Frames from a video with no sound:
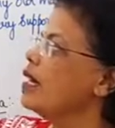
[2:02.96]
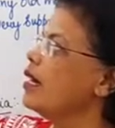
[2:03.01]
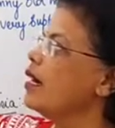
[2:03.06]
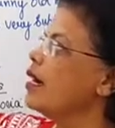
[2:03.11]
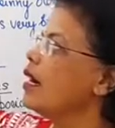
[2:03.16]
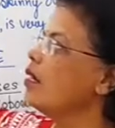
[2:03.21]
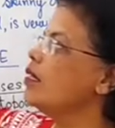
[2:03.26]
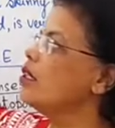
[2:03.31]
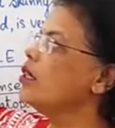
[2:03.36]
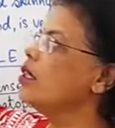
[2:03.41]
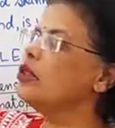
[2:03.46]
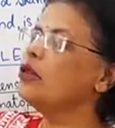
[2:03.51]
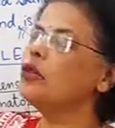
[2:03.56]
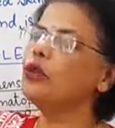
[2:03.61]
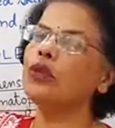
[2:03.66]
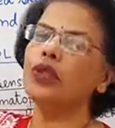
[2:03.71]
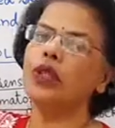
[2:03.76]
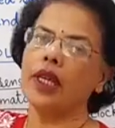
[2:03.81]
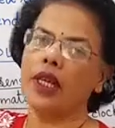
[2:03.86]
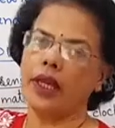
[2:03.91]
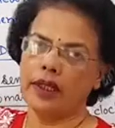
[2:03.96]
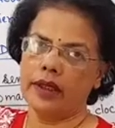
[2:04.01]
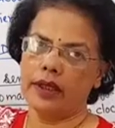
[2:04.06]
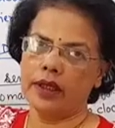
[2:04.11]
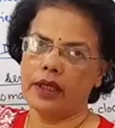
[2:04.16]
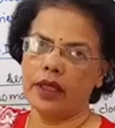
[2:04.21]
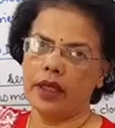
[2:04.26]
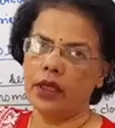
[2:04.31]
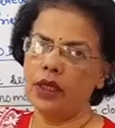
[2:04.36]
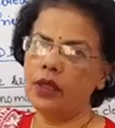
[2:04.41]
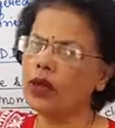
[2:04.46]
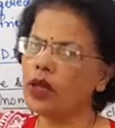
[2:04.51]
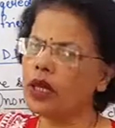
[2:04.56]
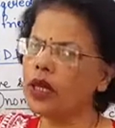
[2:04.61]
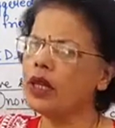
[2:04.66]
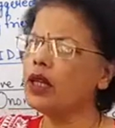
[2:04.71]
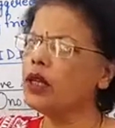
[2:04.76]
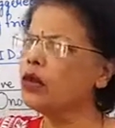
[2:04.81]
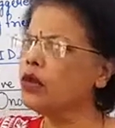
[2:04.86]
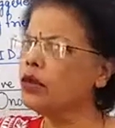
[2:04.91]
are the two things.
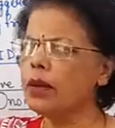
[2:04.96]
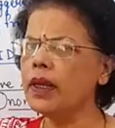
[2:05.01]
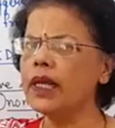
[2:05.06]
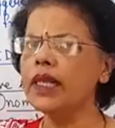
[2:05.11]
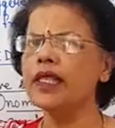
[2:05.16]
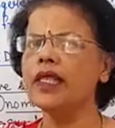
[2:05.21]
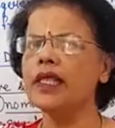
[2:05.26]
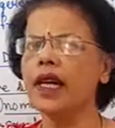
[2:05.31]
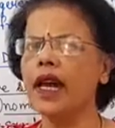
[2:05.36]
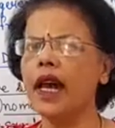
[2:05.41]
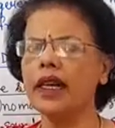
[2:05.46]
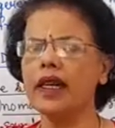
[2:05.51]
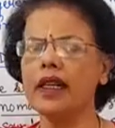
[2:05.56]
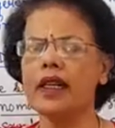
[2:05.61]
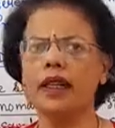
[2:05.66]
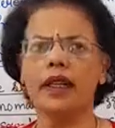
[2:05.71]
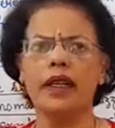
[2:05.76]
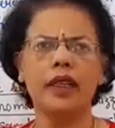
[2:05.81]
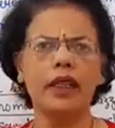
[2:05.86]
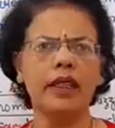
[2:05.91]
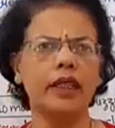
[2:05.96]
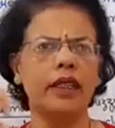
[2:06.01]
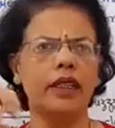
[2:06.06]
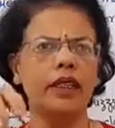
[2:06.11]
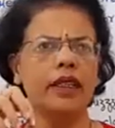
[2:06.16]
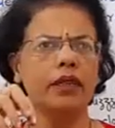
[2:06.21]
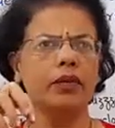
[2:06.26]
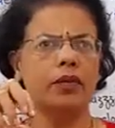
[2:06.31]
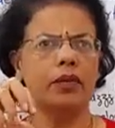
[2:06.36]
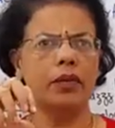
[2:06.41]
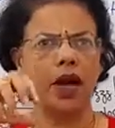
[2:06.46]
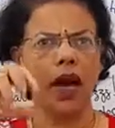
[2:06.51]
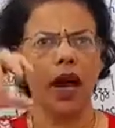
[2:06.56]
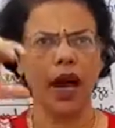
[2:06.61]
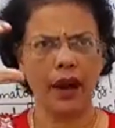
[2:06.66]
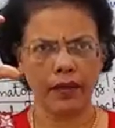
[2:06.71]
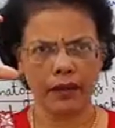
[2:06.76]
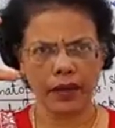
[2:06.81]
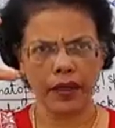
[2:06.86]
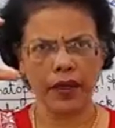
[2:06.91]
You may start
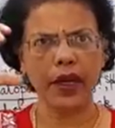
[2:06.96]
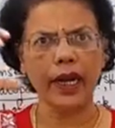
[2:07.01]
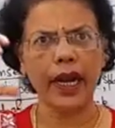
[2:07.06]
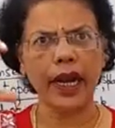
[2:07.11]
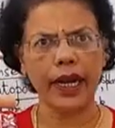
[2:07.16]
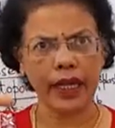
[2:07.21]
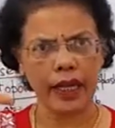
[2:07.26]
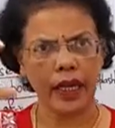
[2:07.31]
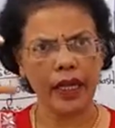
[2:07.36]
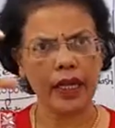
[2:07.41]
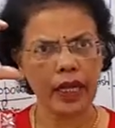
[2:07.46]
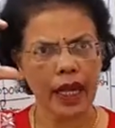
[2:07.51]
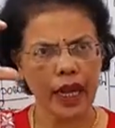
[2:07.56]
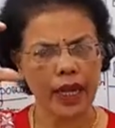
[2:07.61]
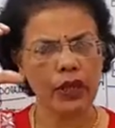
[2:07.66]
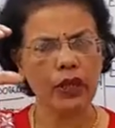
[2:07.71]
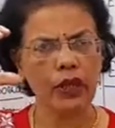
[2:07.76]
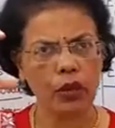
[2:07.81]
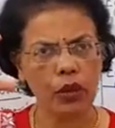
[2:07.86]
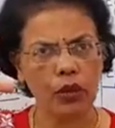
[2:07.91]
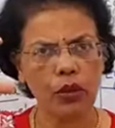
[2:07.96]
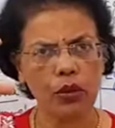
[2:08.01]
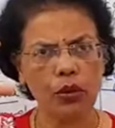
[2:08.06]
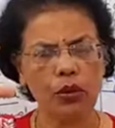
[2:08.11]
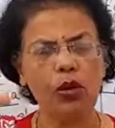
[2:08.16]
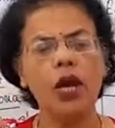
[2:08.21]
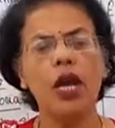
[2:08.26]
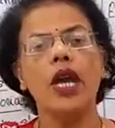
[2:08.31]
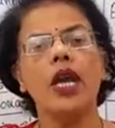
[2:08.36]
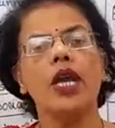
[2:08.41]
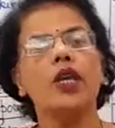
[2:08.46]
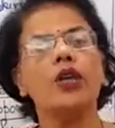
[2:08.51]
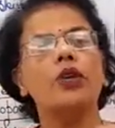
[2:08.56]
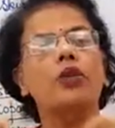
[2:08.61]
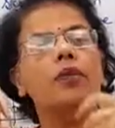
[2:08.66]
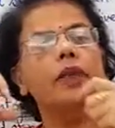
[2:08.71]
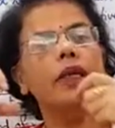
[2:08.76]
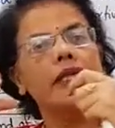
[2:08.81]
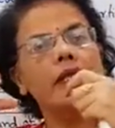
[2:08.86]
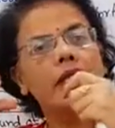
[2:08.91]
after writing that clue, you
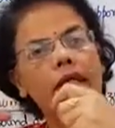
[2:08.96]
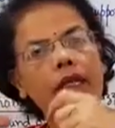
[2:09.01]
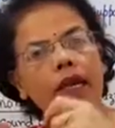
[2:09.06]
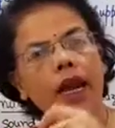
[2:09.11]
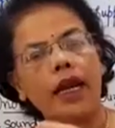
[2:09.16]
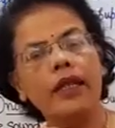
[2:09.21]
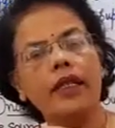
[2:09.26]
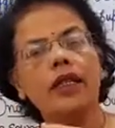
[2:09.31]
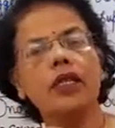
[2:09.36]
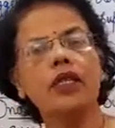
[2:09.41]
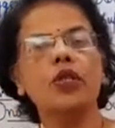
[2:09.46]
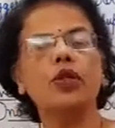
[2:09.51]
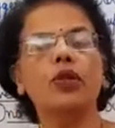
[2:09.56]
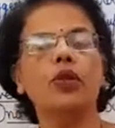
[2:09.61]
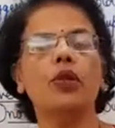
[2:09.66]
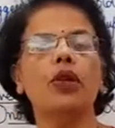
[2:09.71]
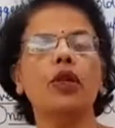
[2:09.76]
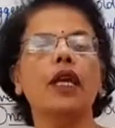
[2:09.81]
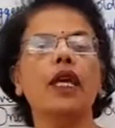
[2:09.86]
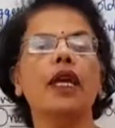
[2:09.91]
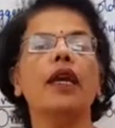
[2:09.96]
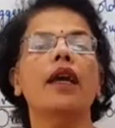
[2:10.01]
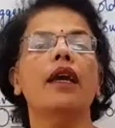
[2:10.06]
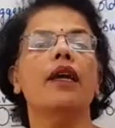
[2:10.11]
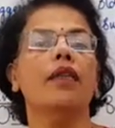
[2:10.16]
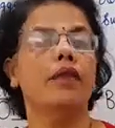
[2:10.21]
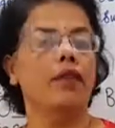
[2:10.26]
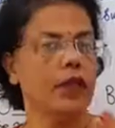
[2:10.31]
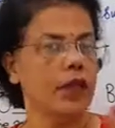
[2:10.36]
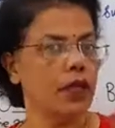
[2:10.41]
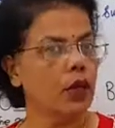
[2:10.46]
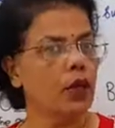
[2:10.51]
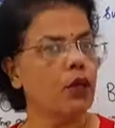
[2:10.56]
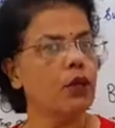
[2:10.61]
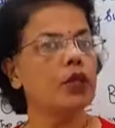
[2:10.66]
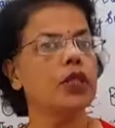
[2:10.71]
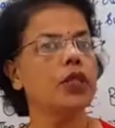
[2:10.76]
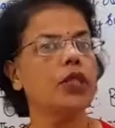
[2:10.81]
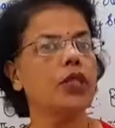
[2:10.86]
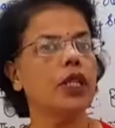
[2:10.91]
may start the story with a
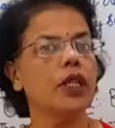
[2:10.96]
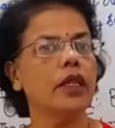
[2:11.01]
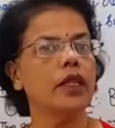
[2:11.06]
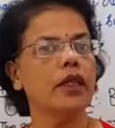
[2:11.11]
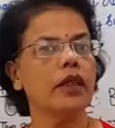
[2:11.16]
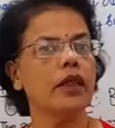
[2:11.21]
question,